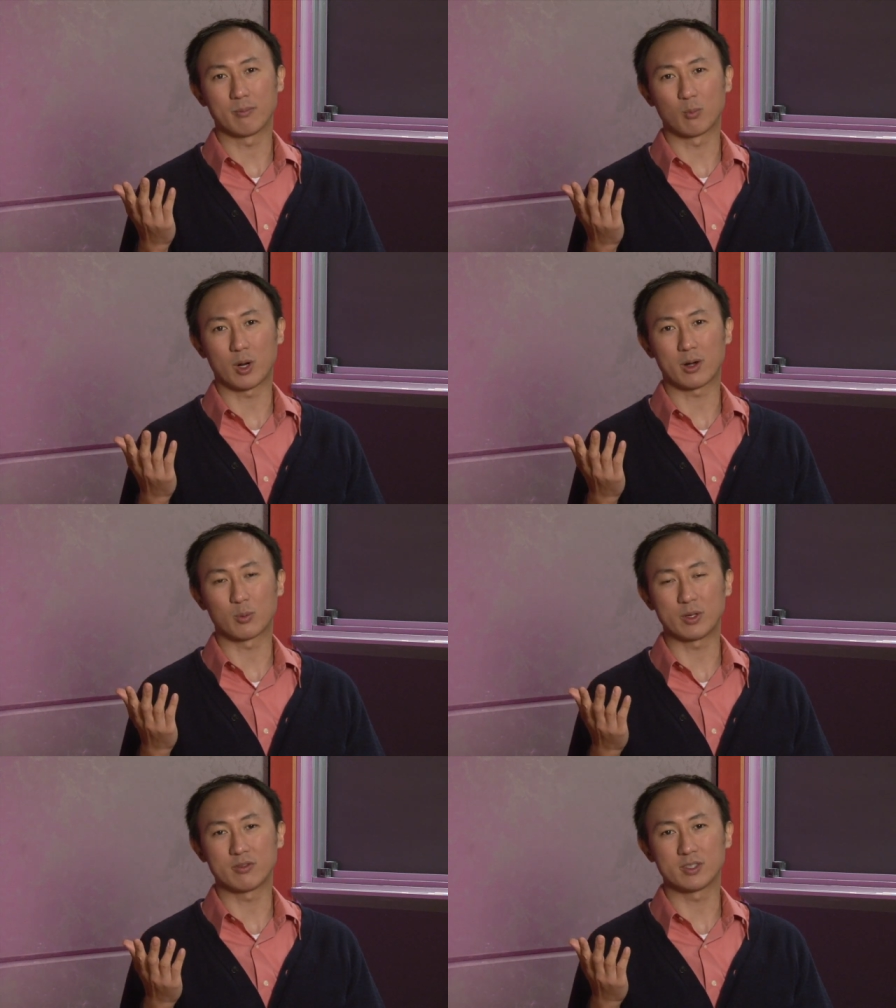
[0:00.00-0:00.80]
where
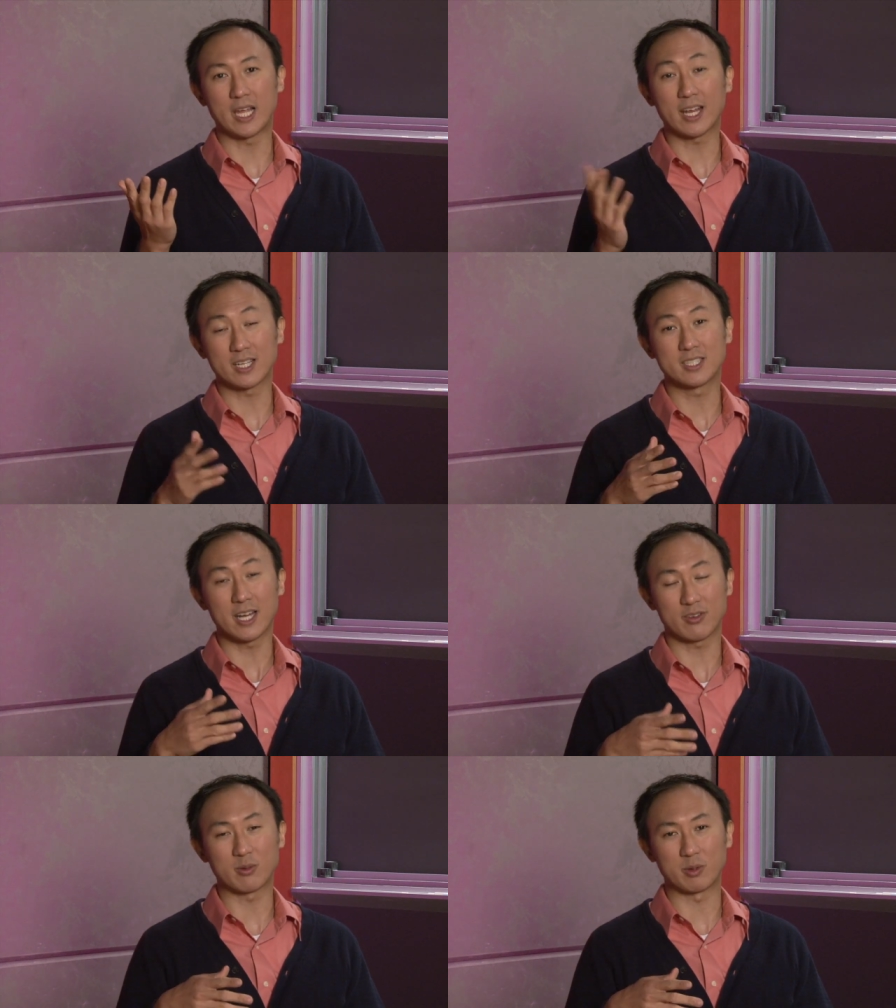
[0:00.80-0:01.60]
we've taken
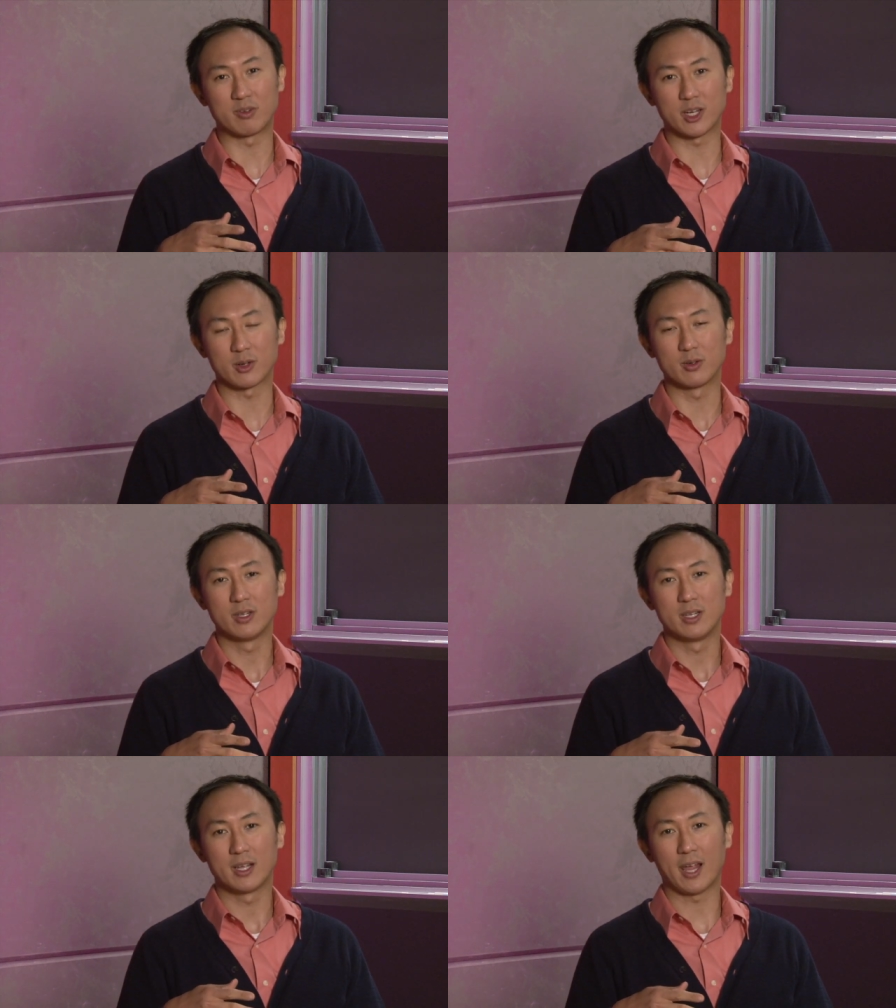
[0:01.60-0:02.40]
data from the video
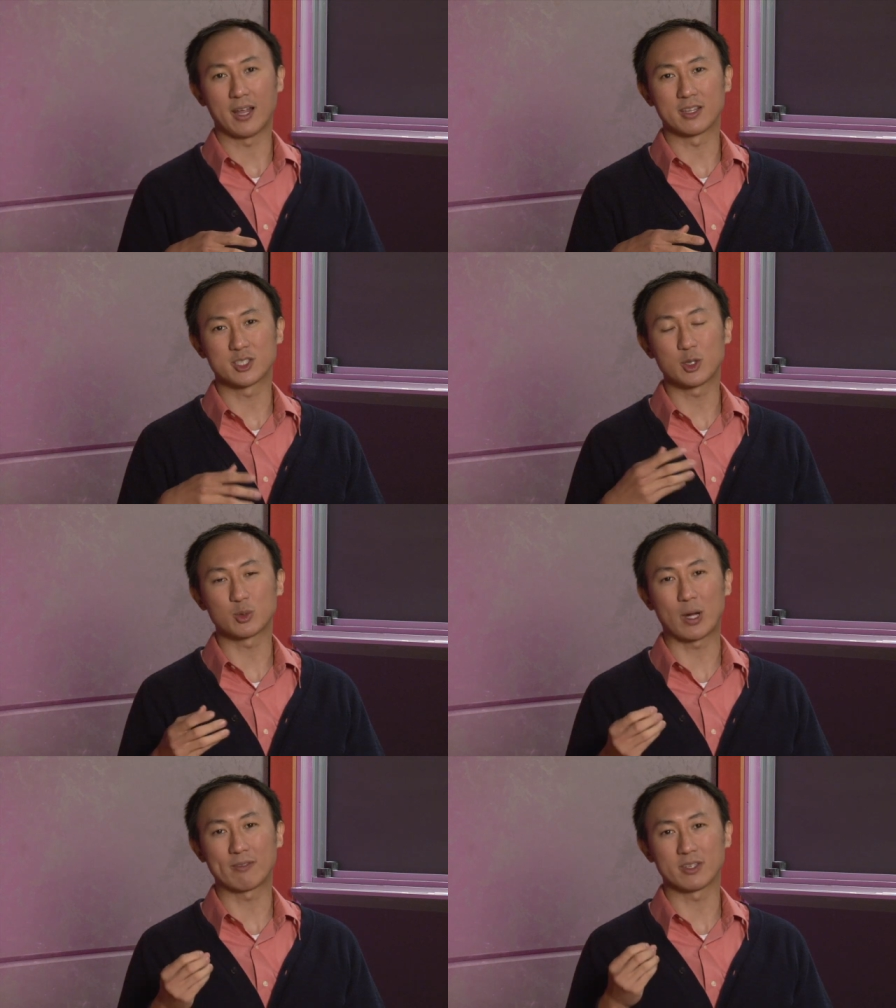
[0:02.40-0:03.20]
and the students will
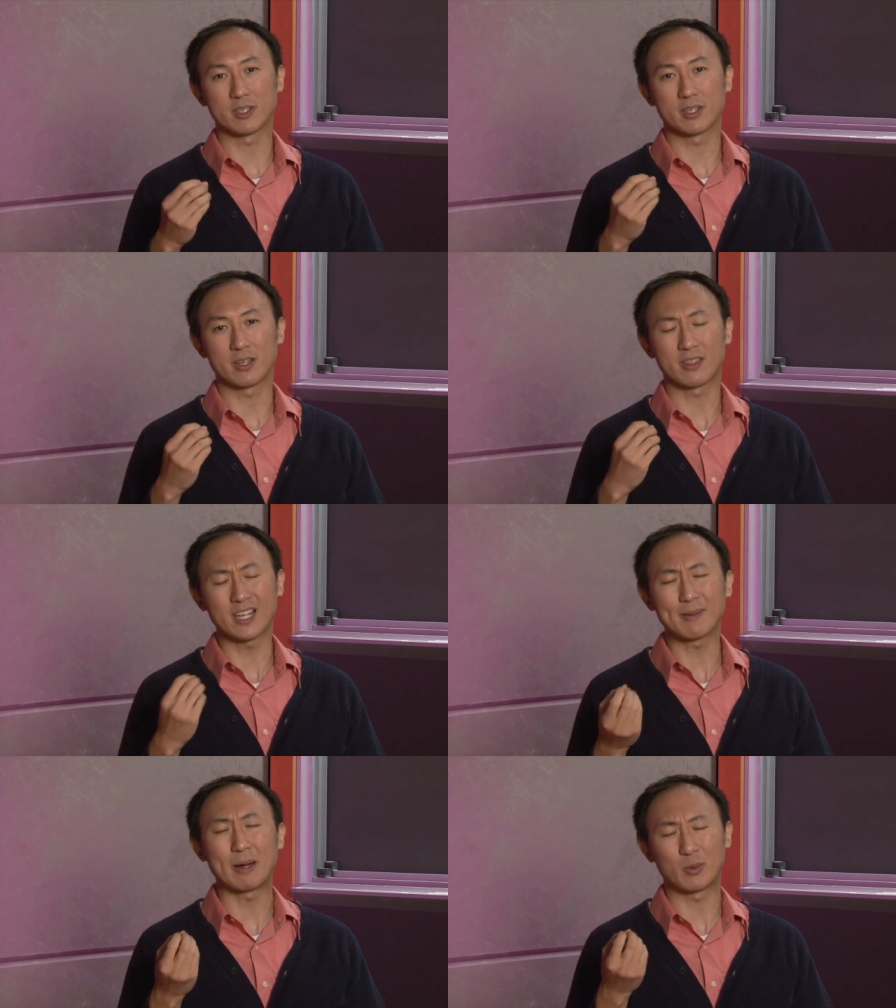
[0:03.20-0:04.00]
have to think
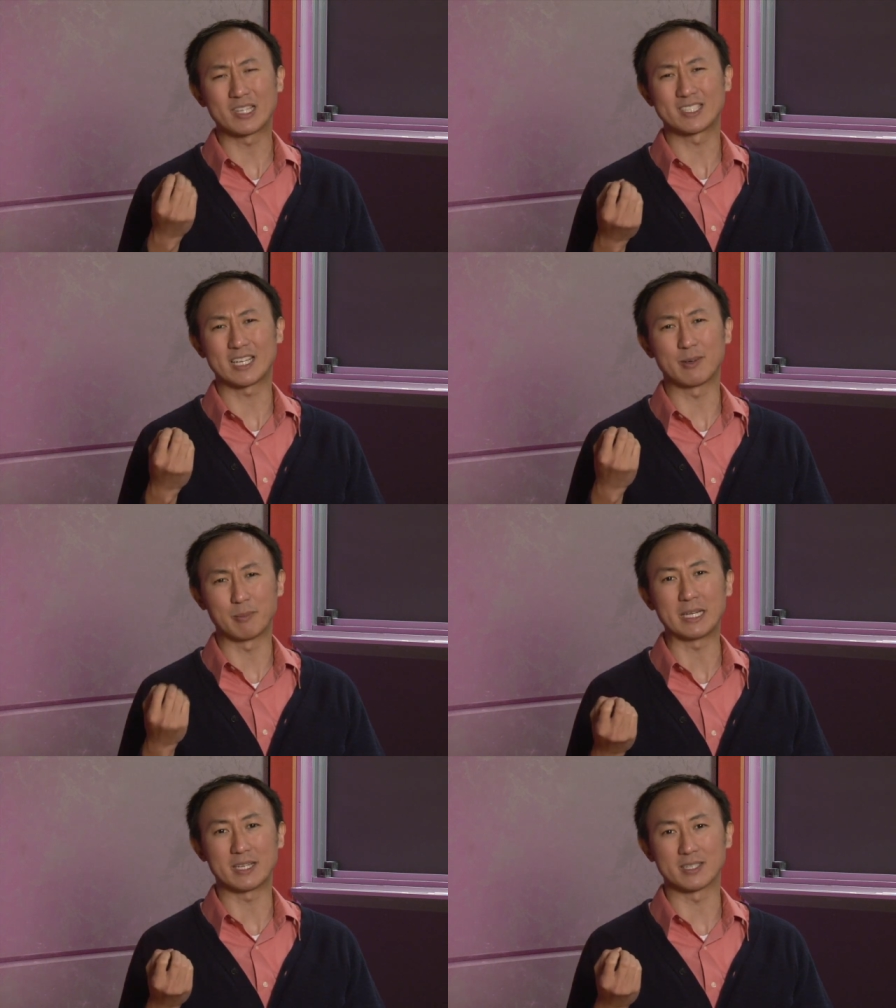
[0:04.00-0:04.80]
about what this data
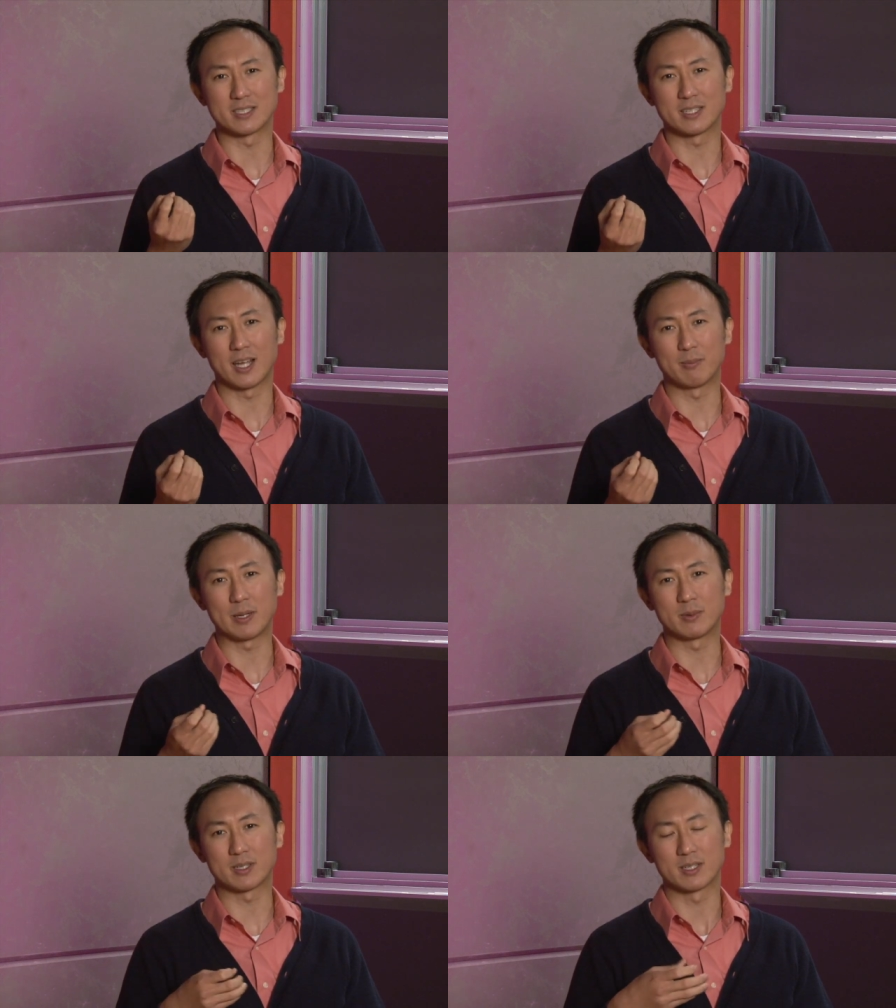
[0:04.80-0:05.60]
means and be
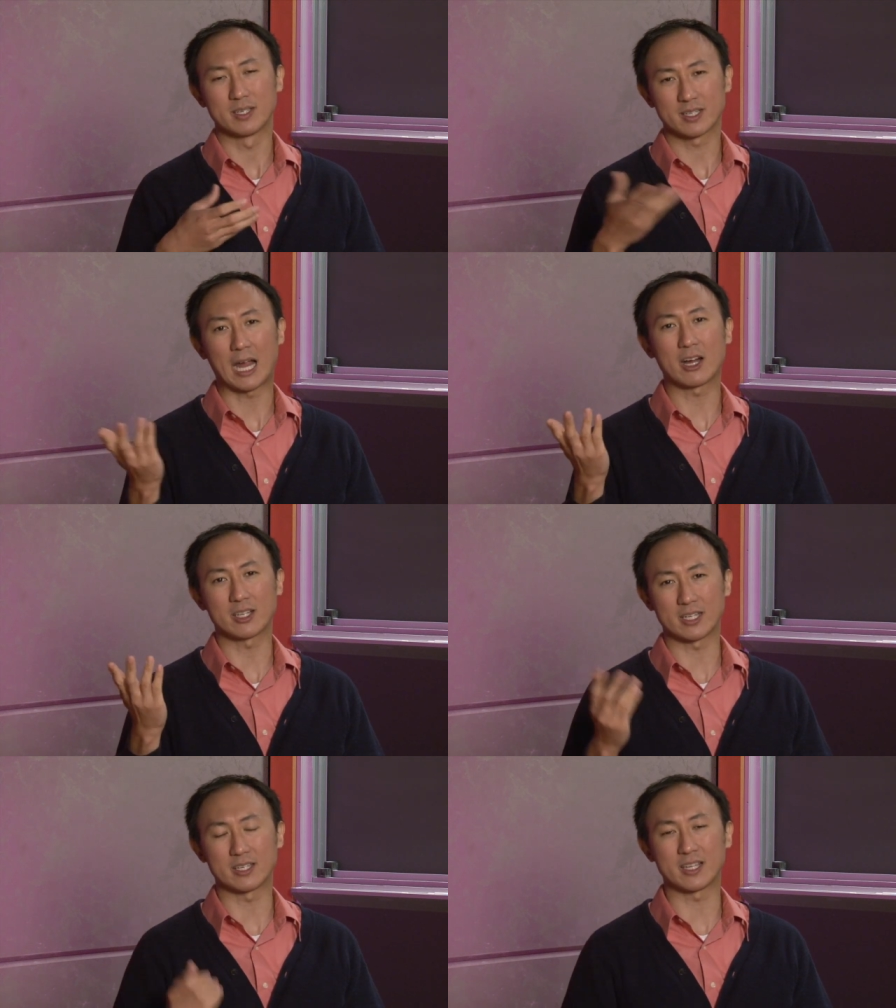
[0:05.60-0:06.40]
able to
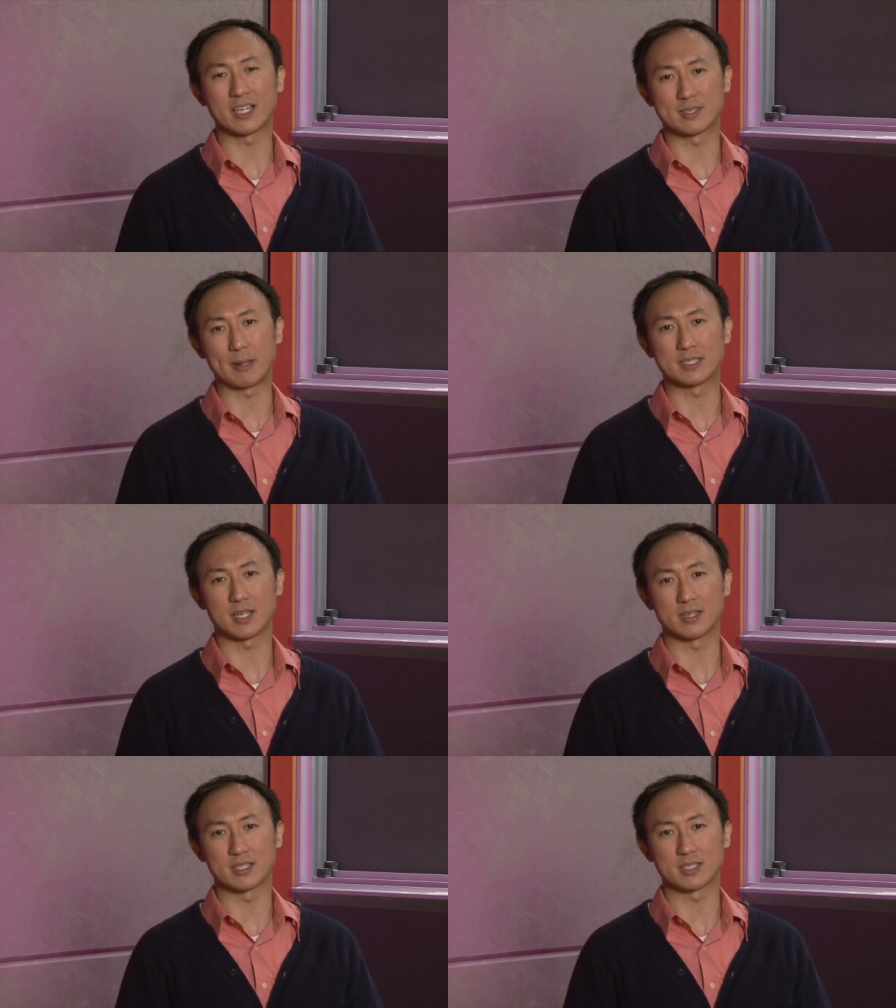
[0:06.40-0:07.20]
calculate things based
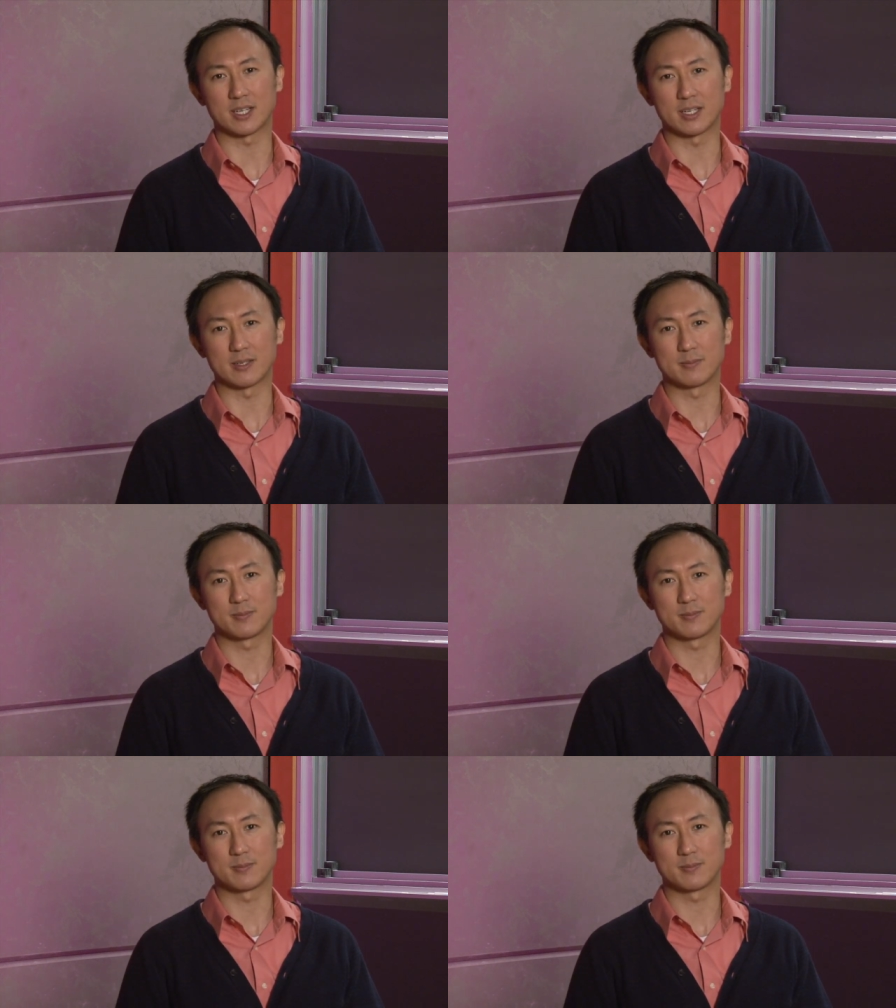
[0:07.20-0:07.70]
on this data.